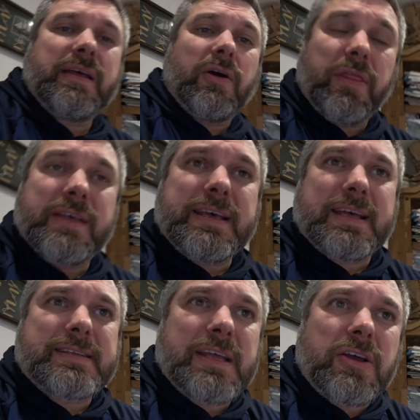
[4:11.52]
on the
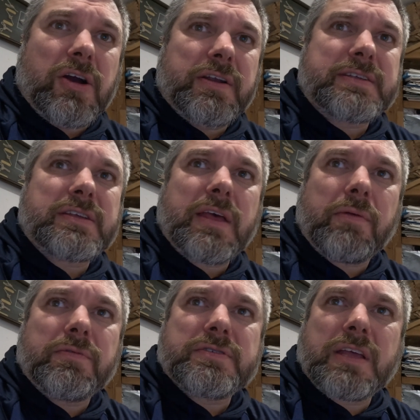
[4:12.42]
SD card,
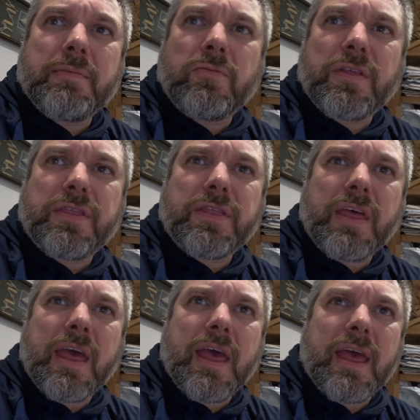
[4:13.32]
it came with
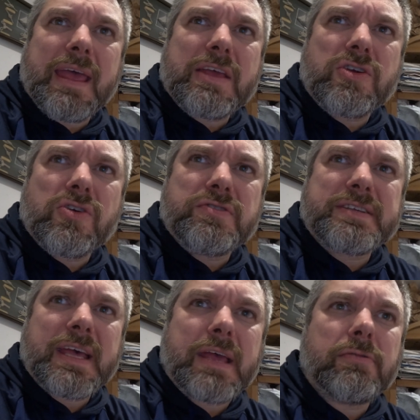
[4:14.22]

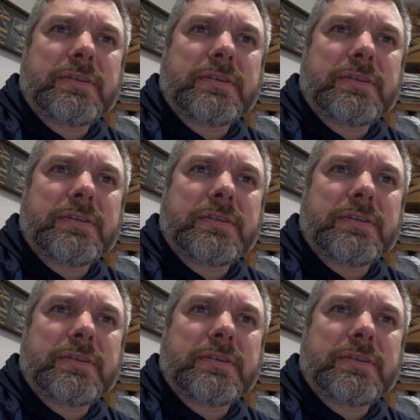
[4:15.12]
EUC,